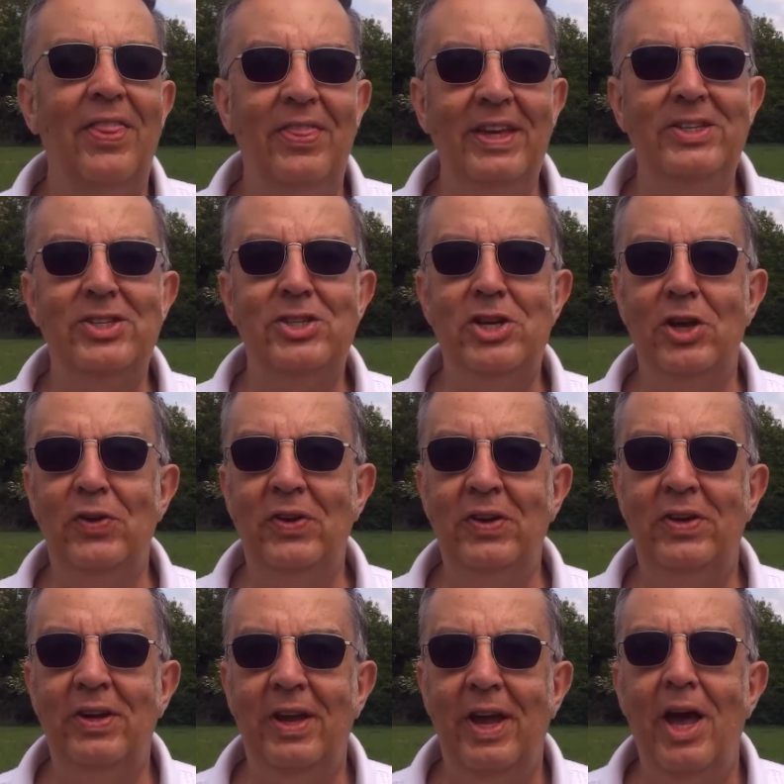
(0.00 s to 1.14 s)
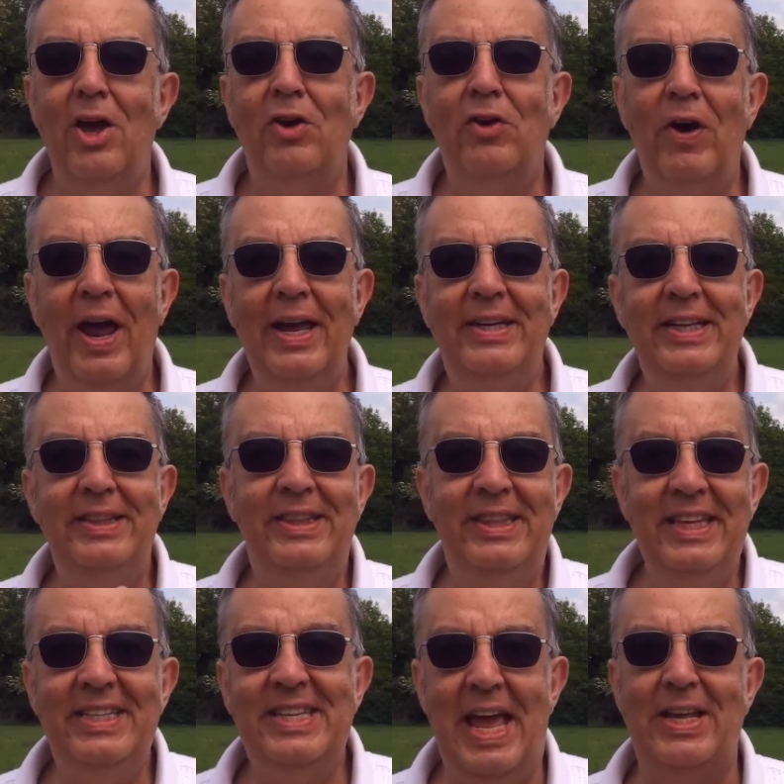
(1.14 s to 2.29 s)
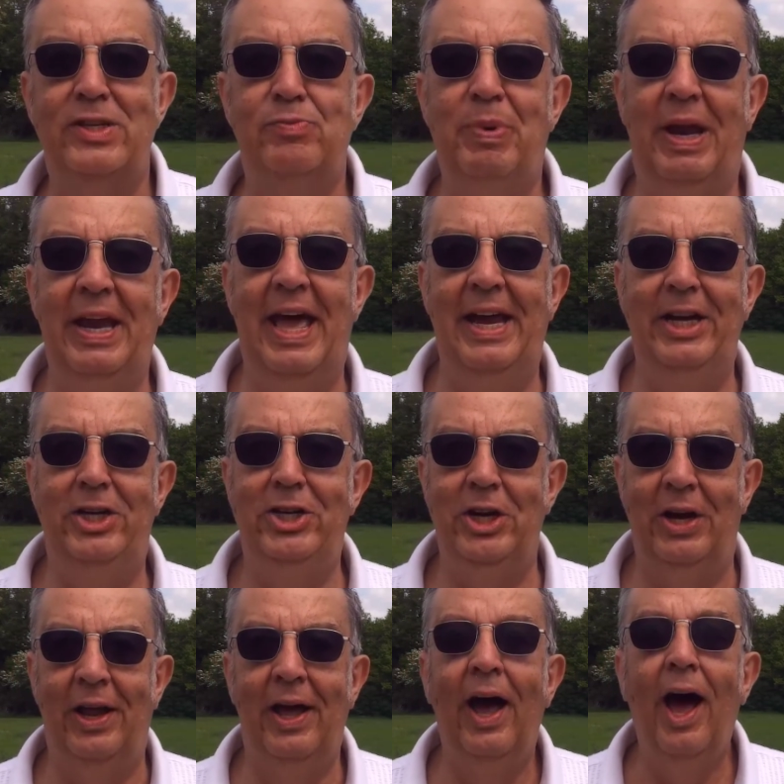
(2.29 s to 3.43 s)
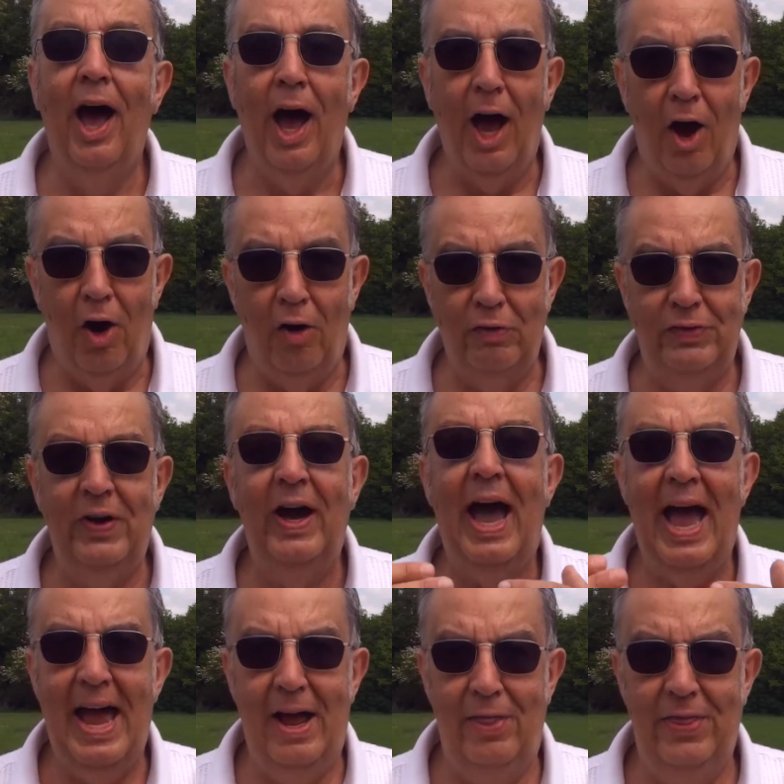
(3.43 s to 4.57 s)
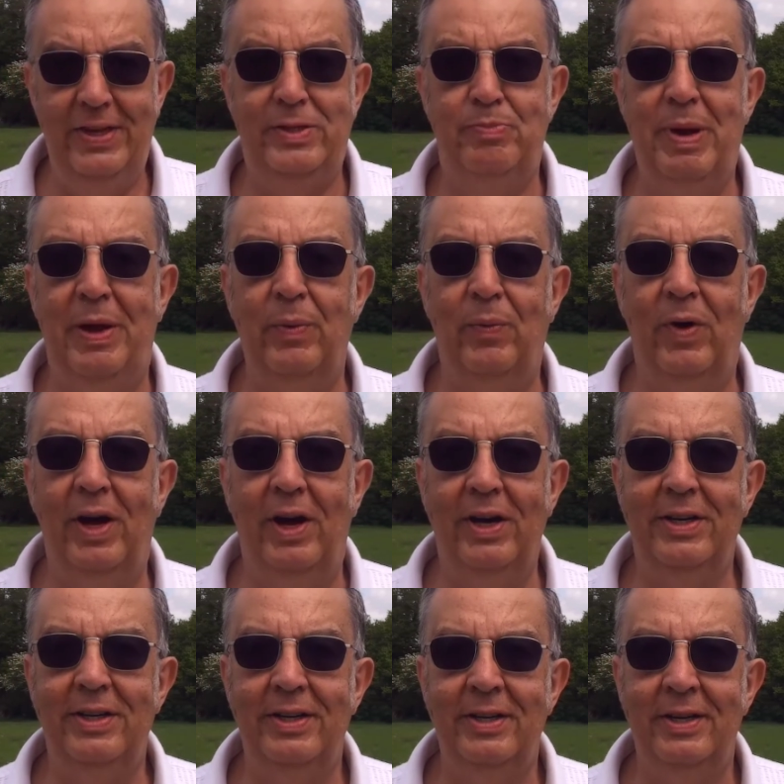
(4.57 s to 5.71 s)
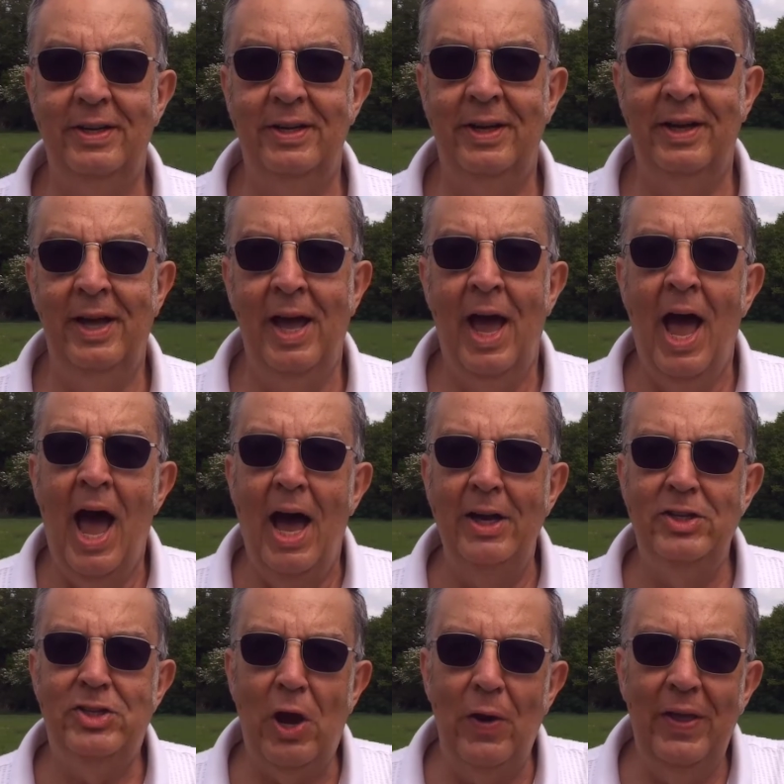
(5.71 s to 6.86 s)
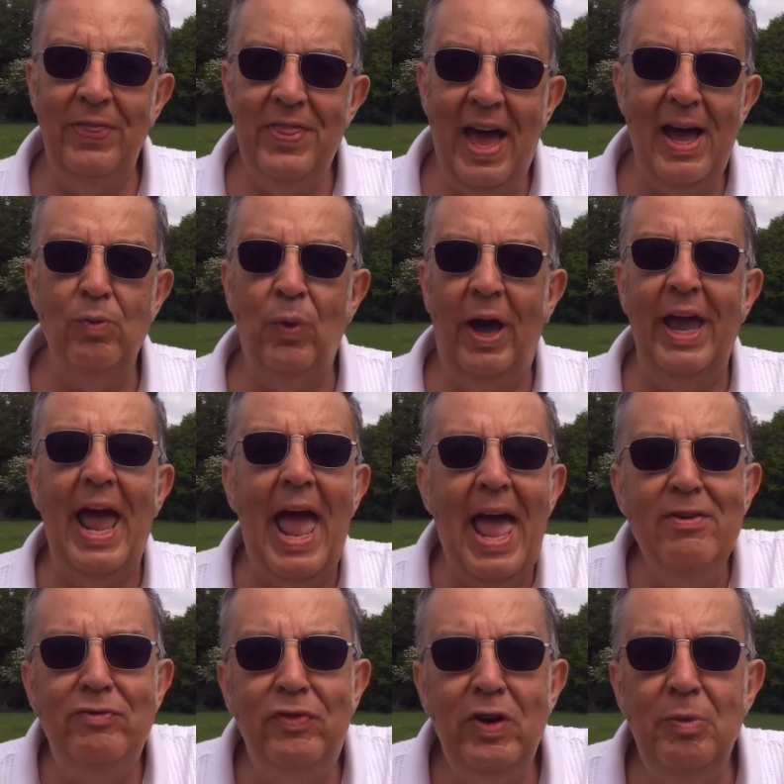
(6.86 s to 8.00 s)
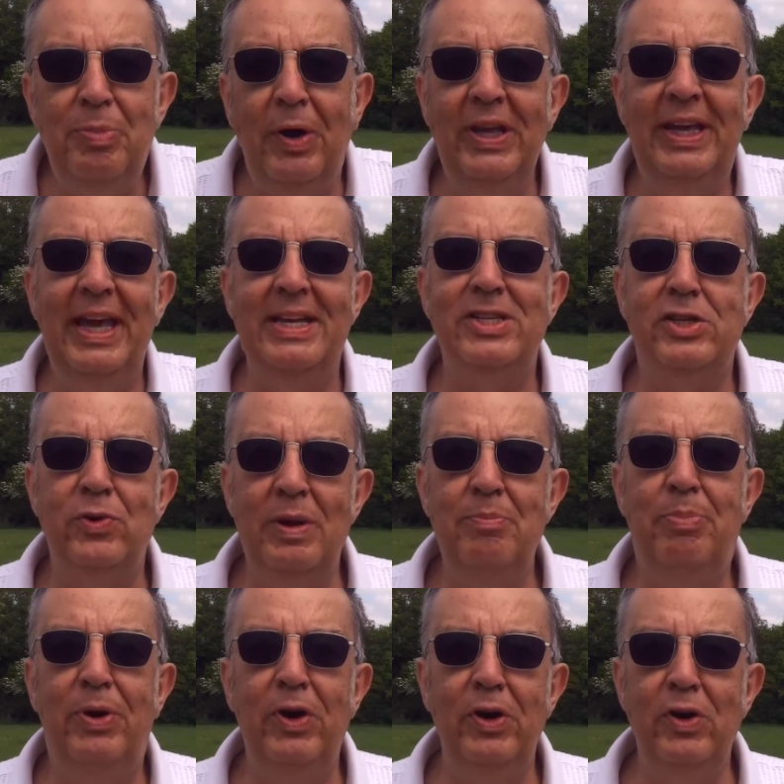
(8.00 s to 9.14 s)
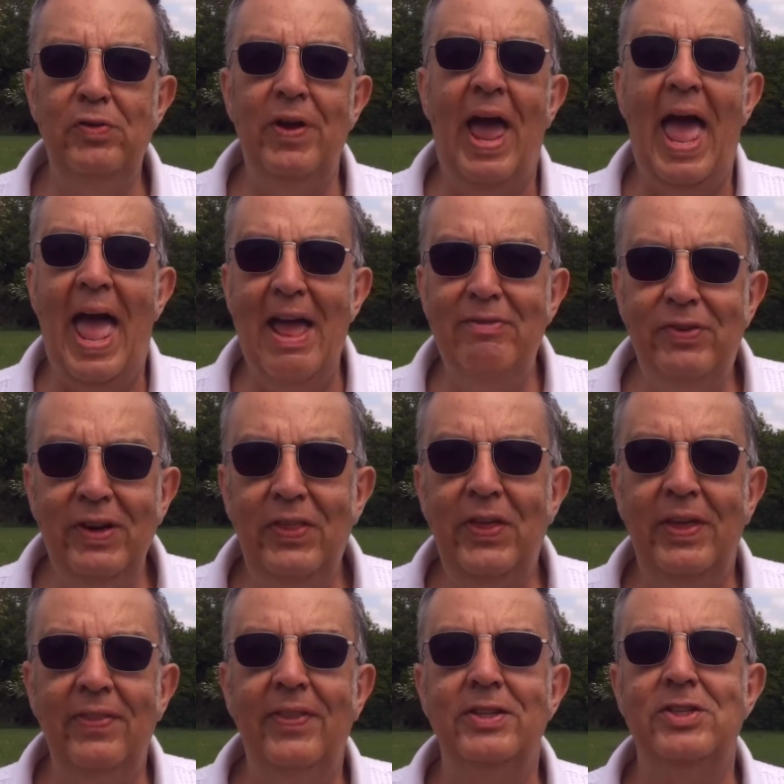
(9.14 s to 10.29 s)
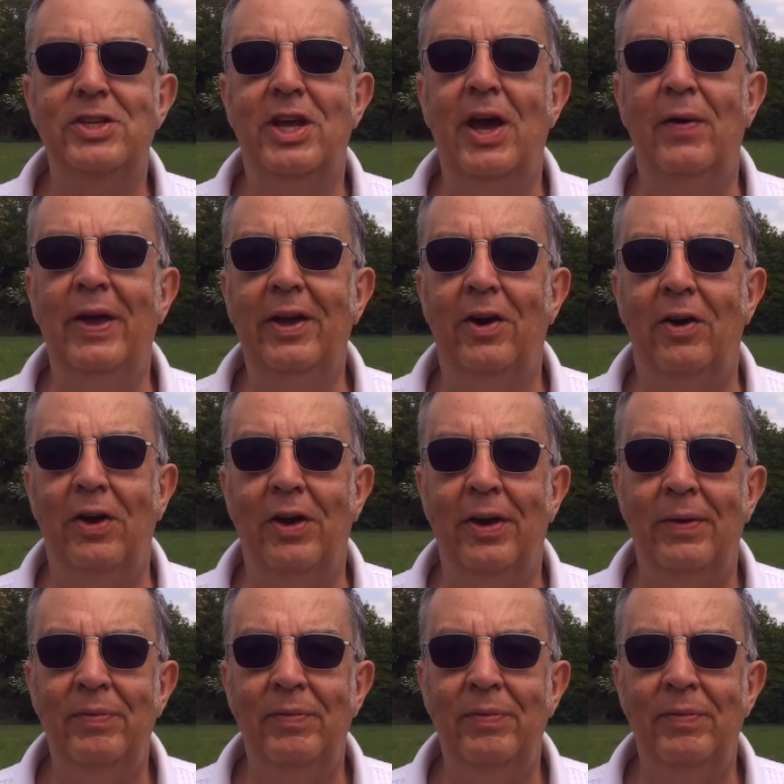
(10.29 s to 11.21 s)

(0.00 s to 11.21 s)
this student created this explanation of how this bit worked. And so in that way, everybody gets to improve everything that's going on.